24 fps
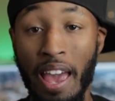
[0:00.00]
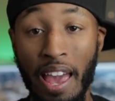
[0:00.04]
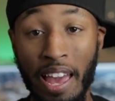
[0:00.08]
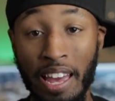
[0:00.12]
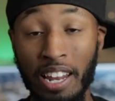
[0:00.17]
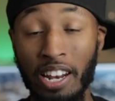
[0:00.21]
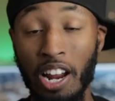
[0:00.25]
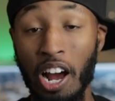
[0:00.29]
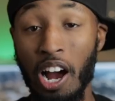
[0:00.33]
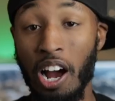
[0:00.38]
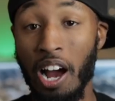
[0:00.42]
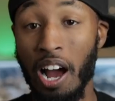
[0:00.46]

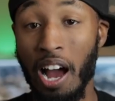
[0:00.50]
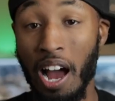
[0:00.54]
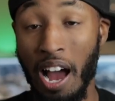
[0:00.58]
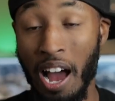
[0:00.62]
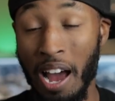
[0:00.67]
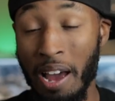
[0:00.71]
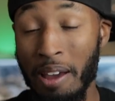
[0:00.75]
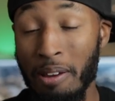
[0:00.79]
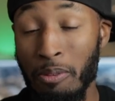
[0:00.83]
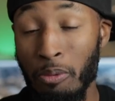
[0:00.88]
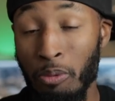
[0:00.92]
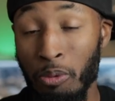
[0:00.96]
And
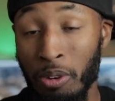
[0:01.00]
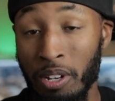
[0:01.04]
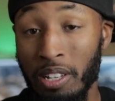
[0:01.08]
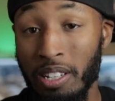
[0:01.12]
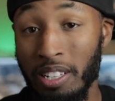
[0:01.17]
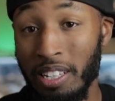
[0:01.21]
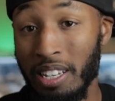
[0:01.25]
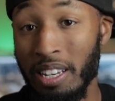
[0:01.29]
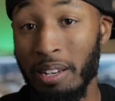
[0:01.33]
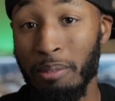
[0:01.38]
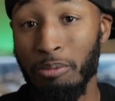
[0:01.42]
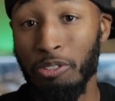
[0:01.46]
I
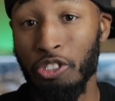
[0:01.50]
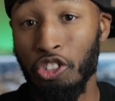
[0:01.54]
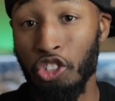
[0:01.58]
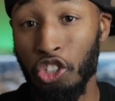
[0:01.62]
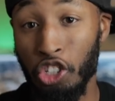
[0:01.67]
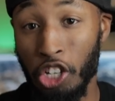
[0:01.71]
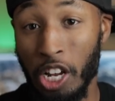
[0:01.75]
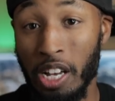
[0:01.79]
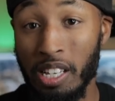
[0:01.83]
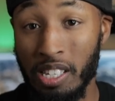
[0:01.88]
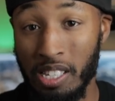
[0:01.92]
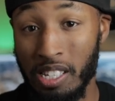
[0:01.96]
really am
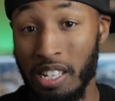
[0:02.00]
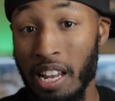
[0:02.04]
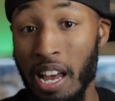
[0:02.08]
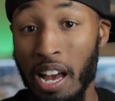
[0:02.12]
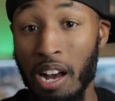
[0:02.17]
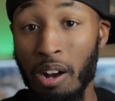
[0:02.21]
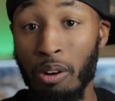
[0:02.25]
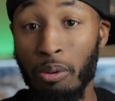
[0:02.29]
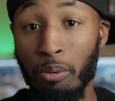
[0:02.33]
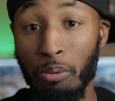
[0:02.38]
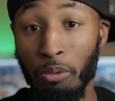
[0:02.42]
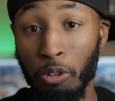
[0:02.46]
just
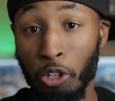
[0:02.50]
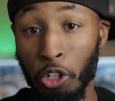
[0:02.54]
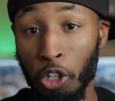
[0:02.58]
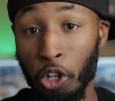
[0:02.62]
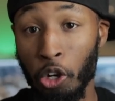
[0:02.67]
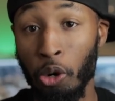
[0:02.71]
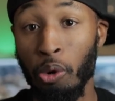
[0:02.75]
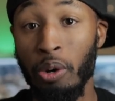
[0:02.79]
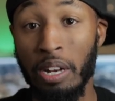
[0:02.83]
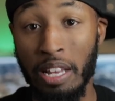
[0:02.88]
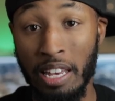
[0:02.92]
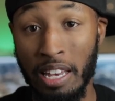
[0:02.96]
now
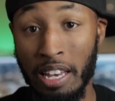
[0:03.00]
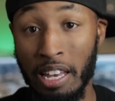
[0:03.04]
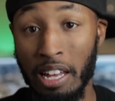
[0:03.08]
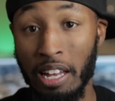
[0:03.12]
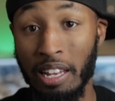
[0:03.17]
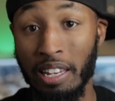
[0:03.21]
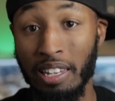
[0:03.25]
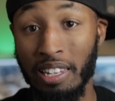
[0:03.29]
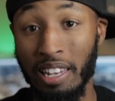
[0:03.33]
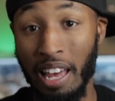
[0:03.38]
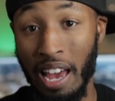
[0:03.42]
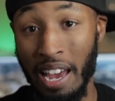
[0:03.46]
learning
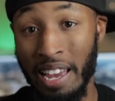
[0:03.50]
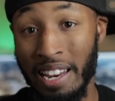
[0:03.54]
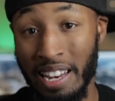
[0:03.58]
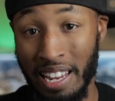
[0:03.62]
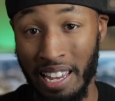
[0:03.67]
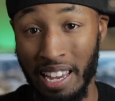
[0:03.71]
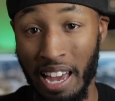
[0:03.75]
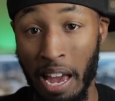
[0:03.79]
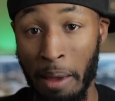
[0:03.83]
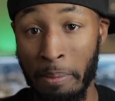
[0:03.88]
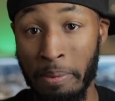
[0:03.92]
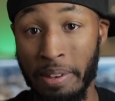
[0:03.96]

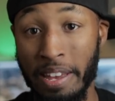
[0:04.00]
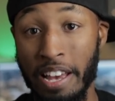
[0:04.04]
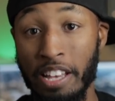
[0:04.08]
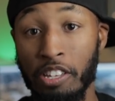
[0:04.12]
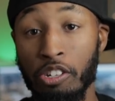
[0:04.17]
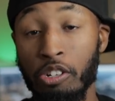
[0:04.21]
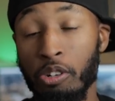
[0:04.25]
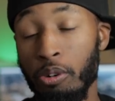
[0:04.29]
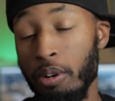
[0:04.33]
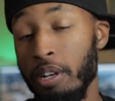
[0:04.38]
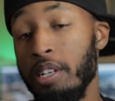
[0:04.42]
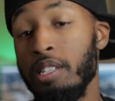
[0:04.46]
lighting. I mean,
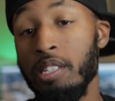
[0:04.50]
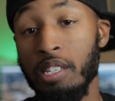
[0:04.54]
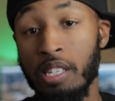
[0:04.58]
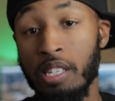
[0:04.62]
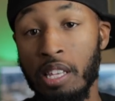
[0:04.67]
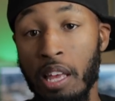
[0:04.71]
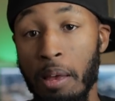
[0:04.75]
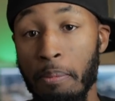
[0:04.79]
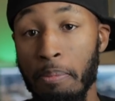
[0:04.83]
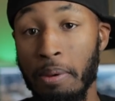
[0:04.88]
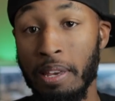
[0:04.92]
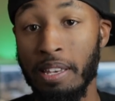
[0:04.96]
as crazy
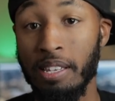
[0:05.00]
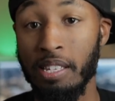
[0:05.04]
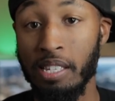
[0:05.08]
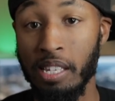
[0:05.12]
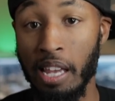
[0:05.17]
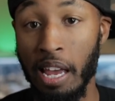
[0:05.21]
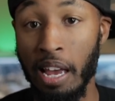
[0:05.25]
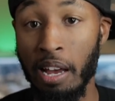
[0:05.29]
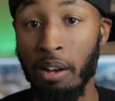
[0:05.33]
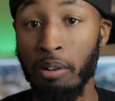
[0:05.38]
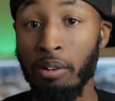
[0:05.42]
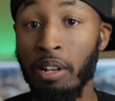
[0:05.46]
as that may
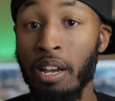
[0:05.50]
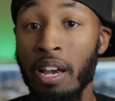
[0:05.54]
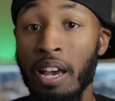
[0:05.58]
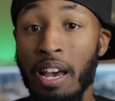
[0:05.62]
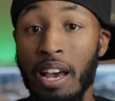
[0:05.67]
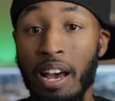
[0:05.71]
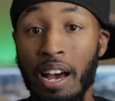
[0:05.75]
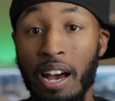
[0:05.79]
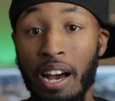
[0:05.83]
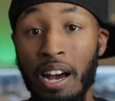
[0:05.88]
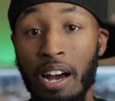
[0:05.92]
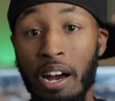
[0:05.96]
sound,
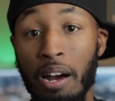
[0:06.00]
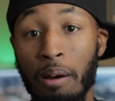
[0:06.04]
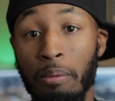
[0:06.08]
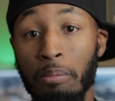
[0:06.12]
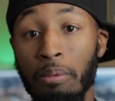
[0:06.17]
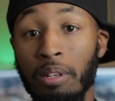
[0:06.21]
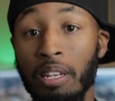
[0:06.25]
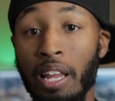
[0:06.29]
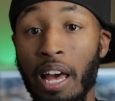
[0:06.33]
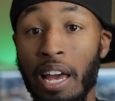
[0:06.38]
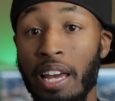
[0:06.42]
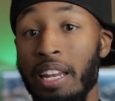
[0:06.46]

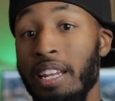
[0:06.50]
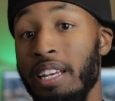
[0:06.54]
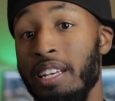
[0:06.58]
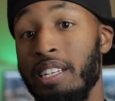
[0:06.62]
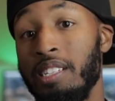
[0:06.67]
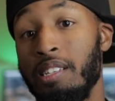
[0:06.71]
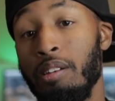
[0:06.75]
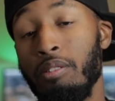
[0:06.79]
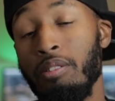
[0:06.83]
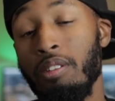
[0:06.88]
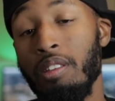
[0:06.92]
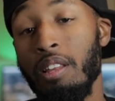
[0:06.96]
um, lighting
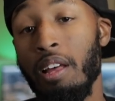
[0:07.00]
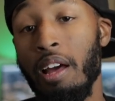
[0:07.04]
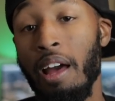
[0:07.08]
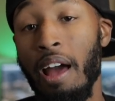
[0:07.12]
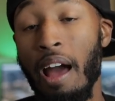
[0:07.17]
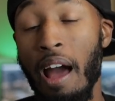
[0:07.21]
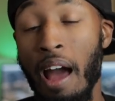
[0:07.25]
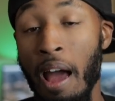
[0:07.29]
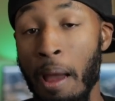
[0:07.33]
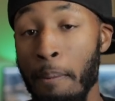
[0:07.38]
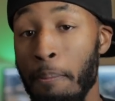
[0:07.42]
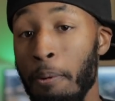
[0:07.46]
is something that
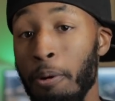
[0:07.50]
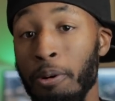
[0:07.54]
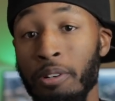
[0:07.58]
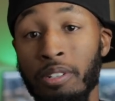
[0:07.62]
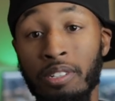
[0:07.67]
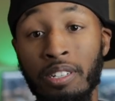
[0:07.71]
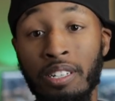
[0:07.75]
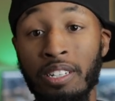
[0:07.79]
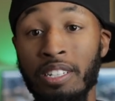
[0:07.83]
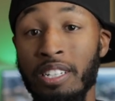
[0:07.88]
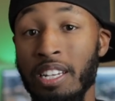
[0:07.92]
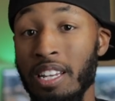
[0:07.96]
I
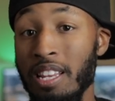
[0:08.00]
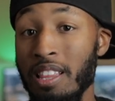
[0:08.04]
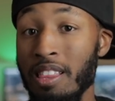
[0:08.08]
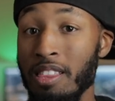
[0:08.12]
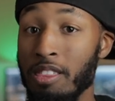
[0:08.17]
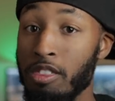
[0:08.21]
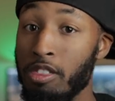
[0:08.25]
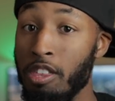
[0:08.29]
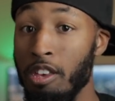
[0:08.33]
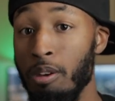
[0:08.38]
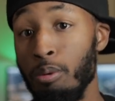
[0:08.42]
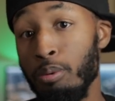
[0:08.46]
personally
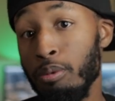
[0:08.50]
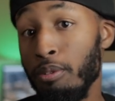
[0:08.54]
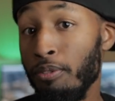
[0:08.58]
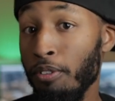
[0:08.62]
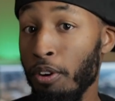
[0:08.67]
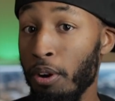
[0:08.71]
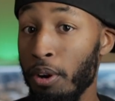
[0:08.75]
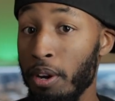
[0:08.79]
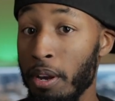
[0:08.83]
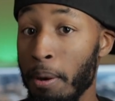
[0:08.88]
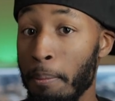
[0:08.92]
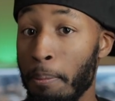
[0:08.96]
didn't think was
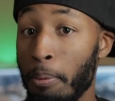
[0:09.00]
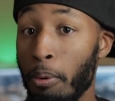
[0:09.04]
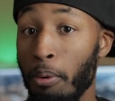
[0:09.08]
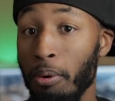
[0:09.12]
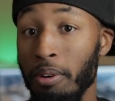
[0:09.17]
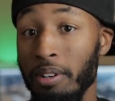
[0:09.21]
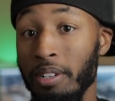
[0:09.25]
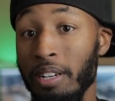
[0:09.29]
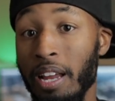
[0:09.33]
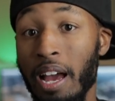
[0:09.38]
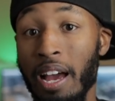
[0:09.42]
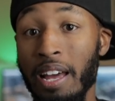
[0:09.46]
very
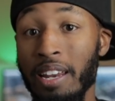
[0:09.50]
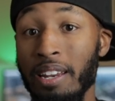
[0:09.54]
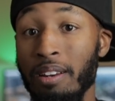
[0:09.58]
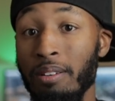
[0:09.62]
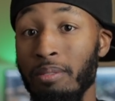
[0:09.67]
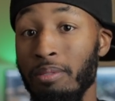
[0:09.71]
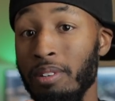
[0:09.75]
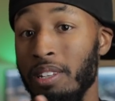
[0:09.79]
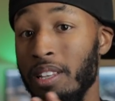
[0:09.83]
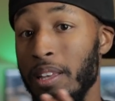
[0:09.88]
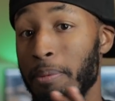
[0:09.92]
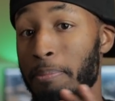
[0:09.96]
important. I
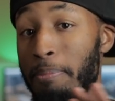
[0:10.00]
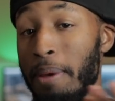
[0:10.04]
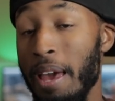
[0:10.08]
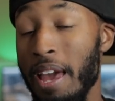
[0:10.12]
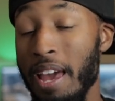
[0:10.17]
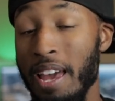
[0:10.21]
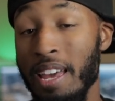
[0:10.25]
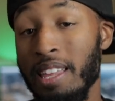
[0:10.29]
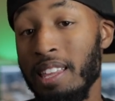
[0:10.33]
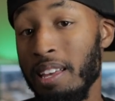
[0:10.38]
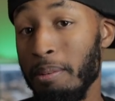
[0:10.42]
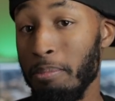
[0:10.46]
didn't really
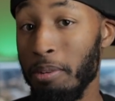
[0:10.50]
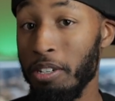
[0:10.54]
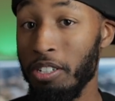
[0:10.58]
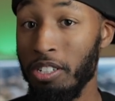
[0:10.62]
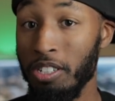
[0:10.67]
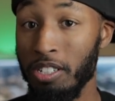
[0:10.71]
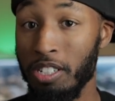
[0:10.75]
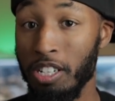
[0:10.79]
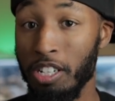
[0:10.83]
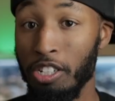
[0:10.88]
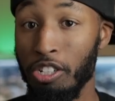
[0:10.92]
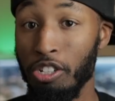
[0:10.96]
pay that much
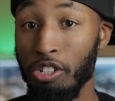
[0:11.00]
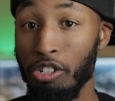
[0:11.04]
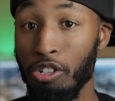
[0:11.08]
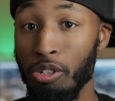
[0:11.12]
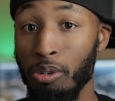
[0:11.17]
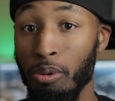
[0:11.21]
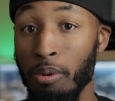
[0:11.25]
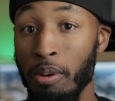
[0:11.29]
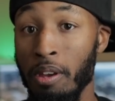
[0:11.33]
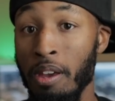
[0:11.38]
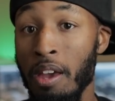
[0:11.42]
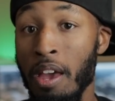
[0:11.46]
attention
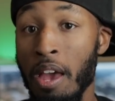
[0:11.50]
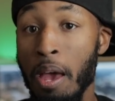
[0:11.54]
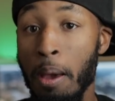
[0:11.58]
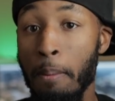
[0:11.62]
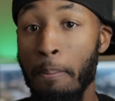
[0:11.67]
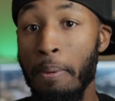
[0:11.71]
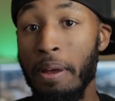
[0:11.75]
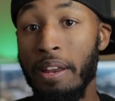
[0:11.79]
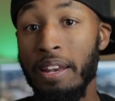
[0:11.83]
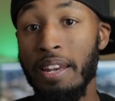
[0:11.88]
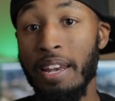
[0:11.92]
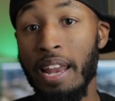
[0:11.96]
to it.
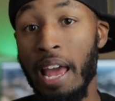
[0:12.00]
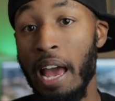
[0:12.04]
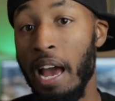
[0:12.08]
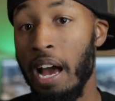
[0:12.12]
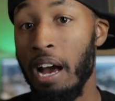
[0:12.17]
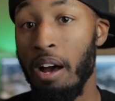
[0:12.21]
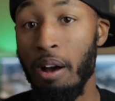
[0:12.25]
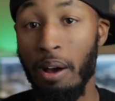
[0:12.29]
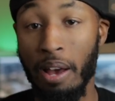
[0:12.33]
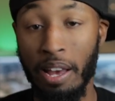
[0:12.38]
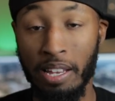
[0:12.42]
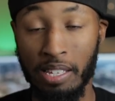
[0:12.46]
But
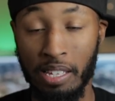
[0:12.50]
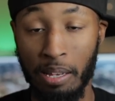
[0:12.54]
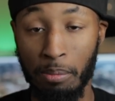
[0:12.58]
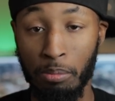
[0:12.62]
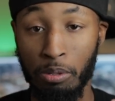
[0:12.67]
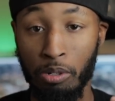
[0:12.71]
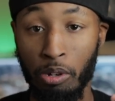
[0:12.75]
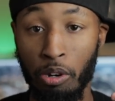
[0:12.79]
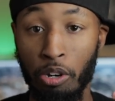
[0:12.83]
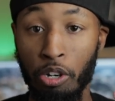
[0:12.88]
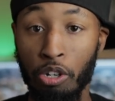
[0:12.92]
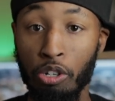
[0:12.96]
now as I'm
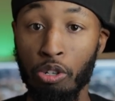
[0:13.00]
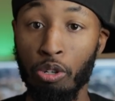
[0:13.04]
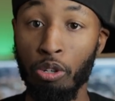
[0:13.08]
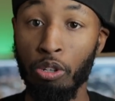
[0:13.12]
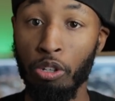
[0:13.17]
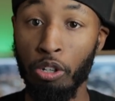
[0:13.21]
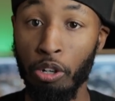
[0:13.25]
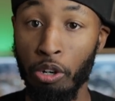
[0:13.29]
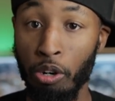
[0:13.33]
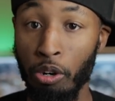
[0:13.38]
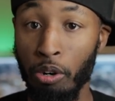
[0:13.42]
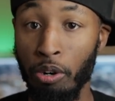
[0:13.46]
starting to
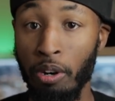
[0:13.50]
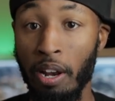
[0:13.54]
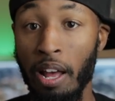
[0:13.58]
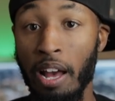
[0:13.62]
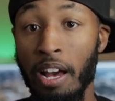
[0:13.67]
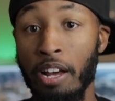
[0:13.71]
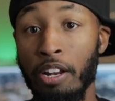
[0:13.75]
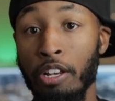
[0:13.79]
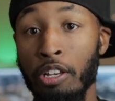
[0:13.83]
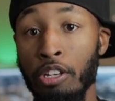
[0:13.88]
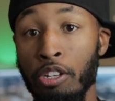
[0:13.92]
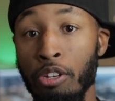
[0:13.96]
learn
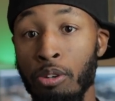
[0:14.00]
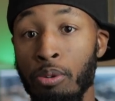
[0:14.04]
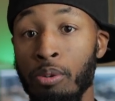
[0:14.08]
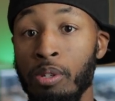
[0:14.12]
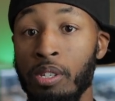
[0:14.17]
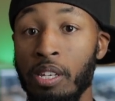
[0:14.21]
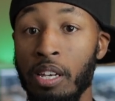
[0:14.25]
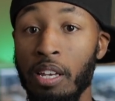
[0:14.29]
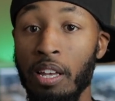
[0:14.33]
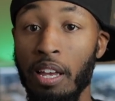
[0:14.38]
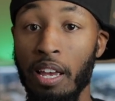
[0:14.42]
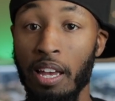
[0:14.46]
how to
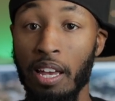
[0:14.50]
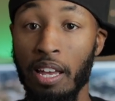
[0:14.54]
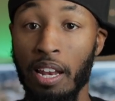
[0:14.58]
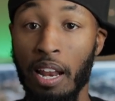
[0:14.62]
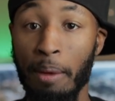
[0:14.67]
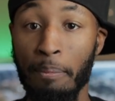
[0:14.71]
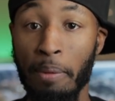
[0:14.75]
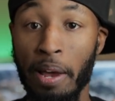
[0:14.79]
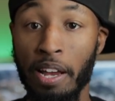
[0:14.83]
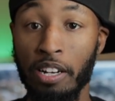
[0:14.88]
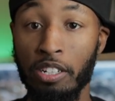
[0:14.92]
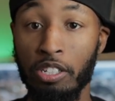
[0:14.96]
use it and
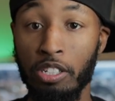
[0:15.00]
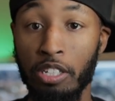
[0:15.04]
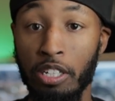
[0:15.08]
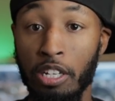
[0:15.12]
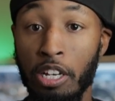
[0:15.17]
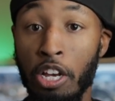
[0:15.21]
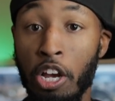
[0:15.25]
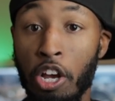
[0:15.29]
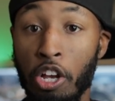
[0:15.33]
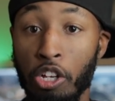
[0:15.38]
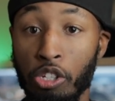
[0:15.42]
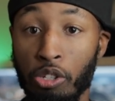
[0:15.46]
I'm
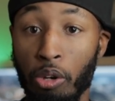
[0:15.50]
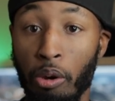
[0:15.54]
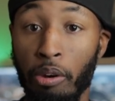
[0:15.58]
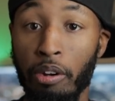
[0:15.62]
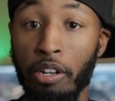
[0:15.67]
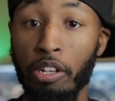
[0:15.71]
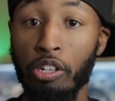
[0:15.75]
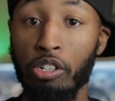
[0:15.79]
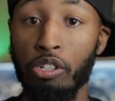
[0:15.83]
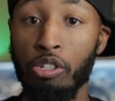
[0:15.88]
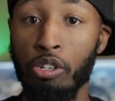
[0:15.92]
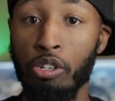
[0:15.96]
actually starting